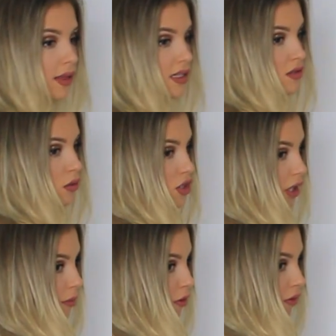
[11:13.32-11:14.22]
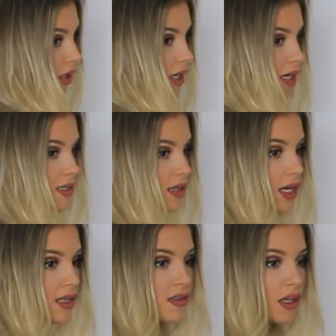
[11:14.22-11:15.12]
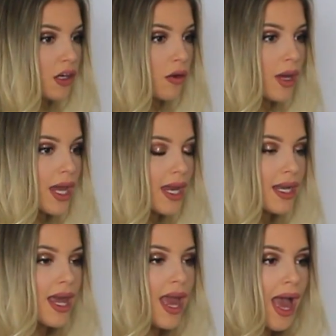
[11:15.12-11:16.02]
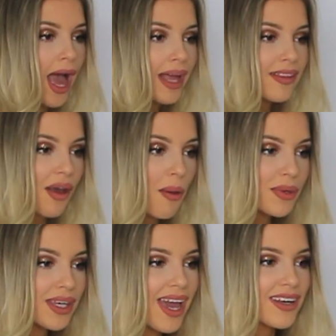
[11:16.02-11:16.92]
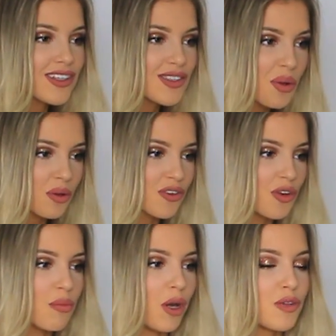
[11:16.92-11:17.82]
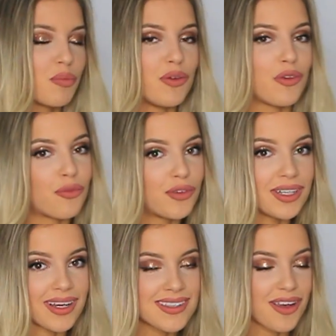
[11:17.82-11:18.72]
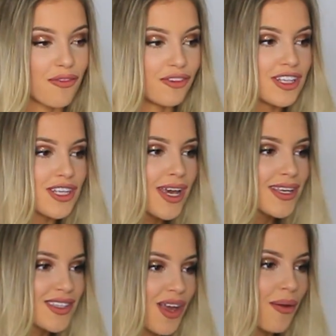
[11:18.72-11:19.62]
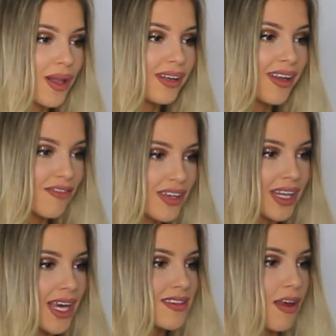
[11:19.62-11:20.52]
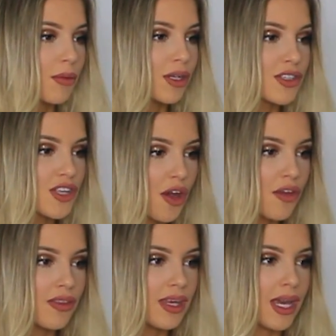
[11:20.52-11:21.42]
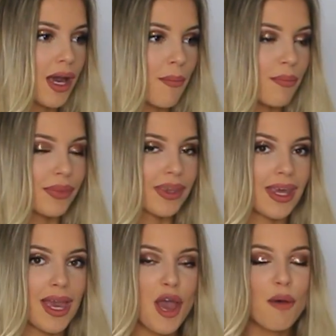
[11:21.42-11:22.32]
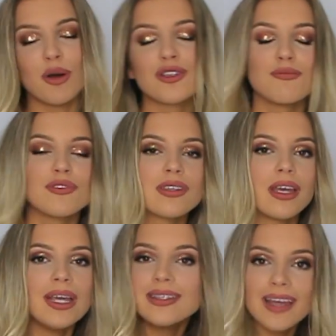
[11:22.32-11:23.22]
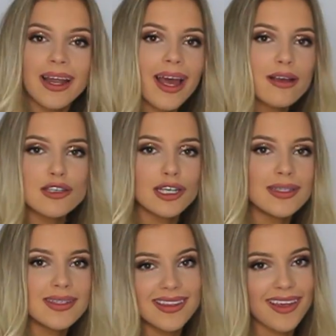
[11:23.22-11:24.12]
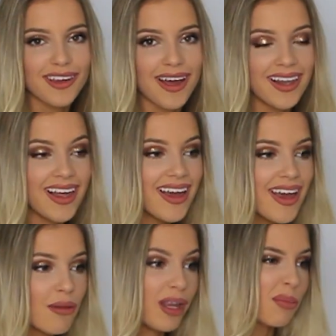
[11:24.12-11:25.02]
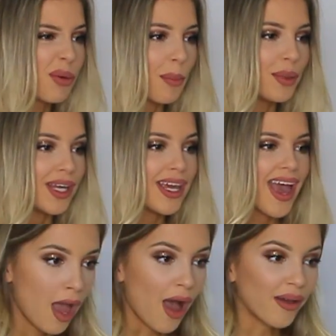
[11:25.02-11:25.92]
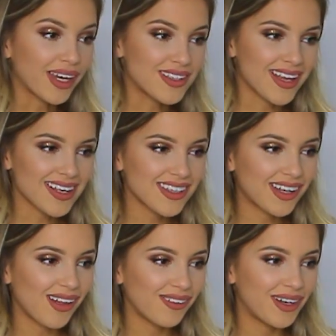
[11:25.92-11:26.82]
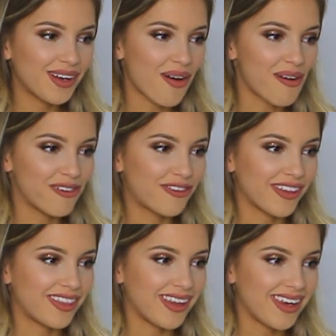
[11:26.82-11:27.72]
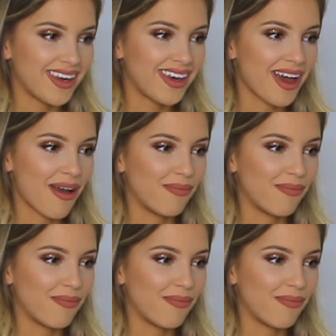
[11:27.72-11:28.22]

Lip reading: they still shape you really nicely as they go in. And yeah, just not too much, but you've got really nice coverage. So loving this. I'm gonna turn the bottoms inside out so you can see the other color like properly. Okay, so that's the coloring of the